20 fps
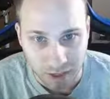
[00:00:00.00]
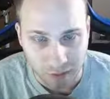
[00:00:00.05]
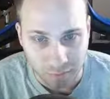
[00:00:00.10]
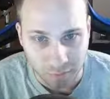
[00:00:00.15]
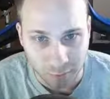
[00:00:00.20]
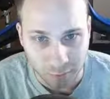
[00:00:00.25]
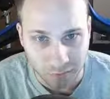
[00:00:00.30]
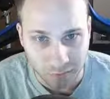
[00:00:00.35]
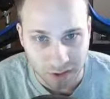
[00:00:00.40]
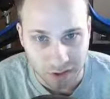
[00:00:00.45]

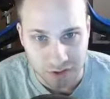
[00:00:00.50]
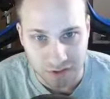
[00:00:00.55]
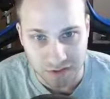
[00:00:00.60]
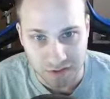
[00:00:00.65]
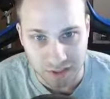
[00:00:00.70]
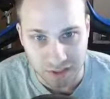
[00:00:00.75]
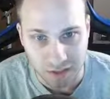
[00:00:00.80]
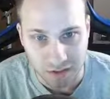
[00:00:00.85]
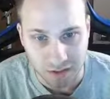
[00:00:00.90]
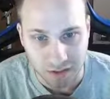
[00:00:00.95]

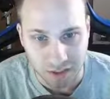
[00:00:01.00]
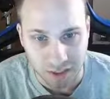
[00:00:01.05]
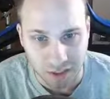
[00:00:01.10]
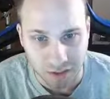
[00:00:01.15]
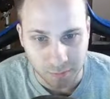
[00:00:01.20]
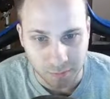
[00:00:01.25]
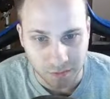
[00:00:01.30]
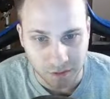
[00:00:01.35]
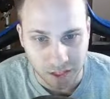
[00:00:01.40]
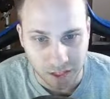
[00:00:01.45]
formations that are going to
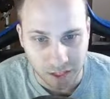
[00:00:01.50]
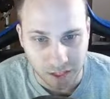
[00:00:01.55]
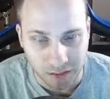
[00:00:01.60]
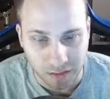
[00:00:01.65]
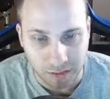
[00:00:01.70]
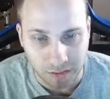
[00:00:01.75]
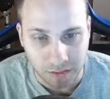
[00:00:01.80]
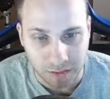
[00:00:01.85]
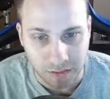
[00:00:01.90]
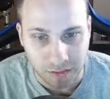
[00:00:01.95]
help that
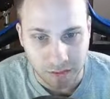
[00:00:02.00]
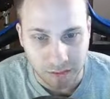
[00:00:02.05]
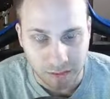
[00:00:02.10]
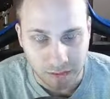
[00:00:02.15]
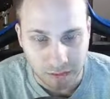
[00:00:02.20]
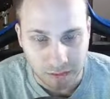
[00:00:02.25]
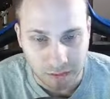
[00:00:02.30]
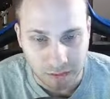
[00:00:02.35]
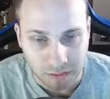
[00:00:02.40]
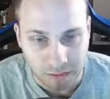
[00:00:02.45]

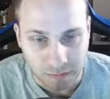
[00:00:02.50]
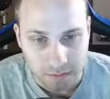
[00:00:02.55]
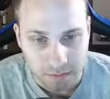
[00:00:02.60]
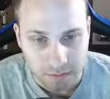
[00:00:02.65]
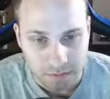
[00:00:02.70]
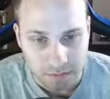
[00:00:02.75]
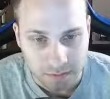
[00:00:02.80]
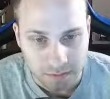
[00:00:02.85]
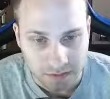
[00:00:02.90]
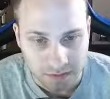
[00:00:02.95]

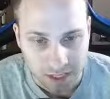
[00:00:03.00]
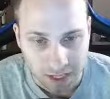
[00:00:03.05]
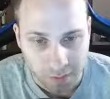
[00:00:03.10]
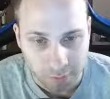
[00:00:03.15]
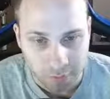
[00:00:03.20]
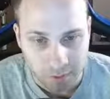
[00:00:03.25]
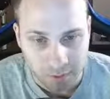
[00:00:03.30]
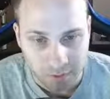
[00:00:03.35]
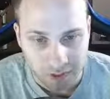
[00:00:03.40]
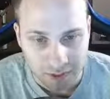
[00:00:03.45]

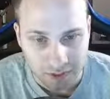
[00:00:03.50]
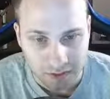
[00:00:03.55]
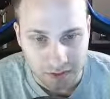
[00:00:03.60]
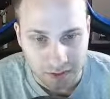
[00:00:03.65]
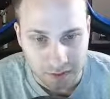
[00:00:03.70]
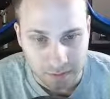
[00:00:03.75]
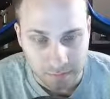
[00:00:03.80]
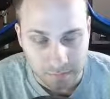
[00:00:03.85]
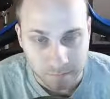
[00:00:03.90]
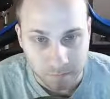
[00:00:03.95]
stop them getting
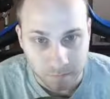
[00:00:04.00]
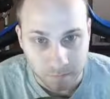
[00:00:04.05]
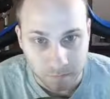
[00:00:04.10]
there.